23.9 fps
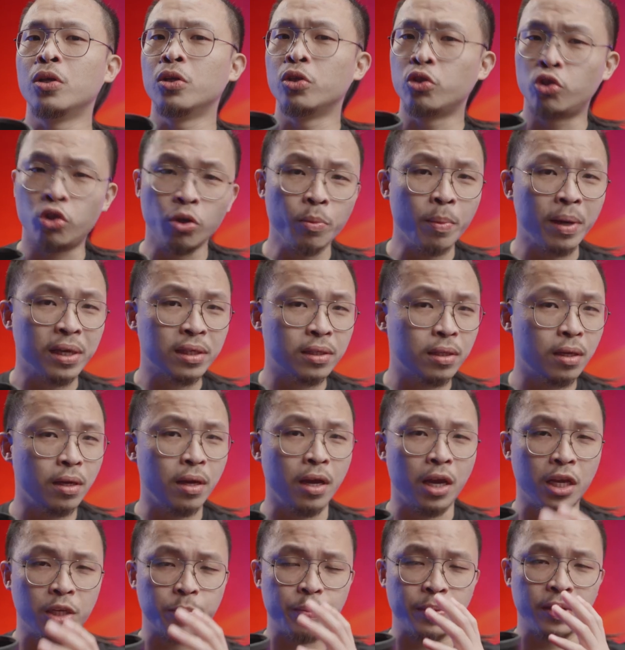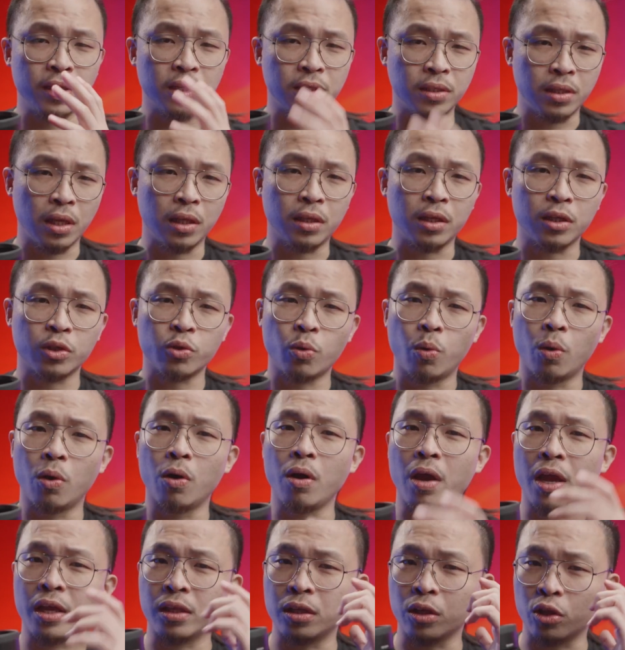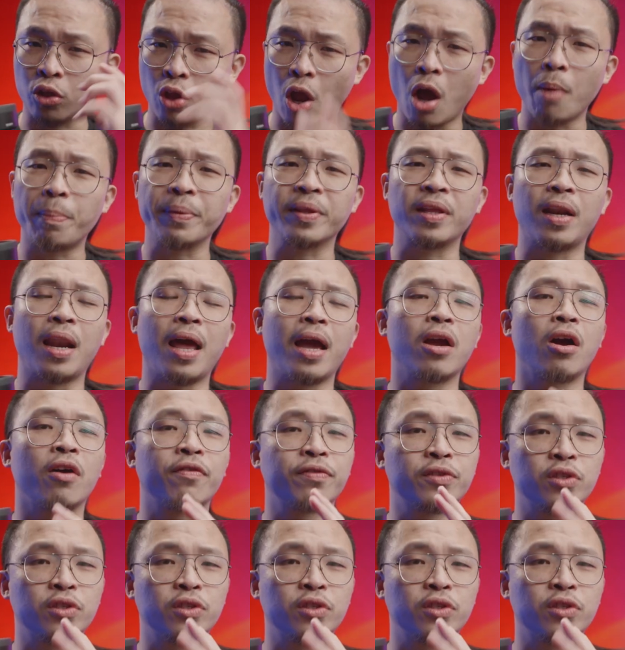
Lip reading: G Master has been the status quo at the top of the line of